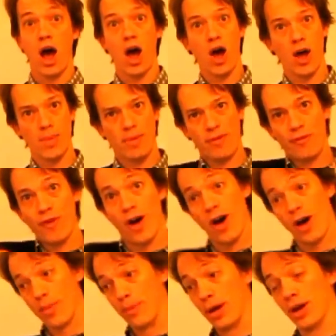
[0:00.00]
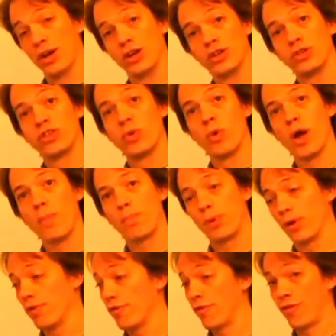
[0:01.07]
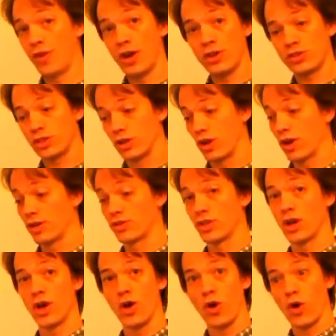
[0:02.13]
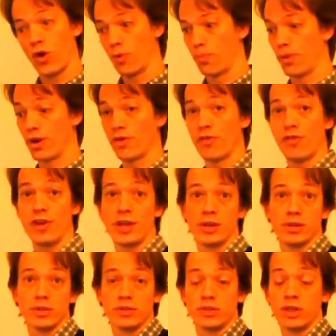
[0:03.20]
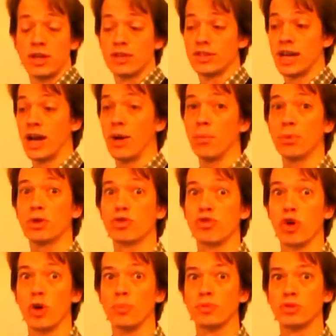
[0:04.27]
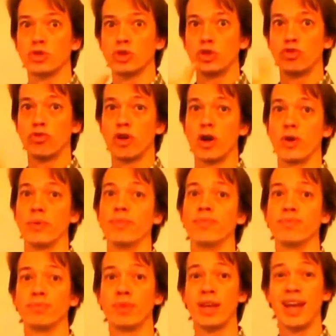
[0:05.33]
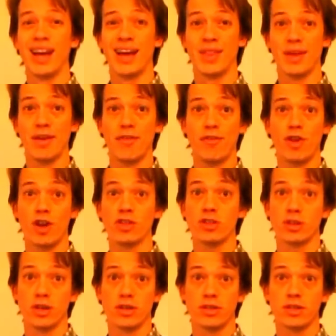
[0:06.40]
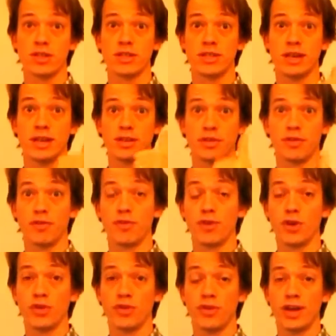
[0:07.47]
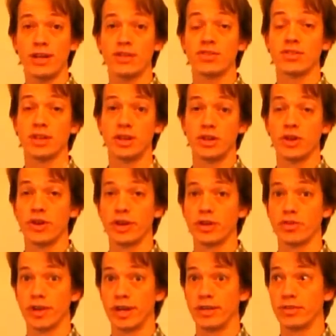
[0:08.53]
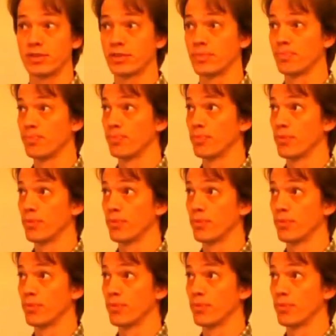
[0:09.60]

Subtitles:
I'm a farmer, so I put fertilizer on my fields to help the crops grow. And that fertilizer contains phosphates and nitrates.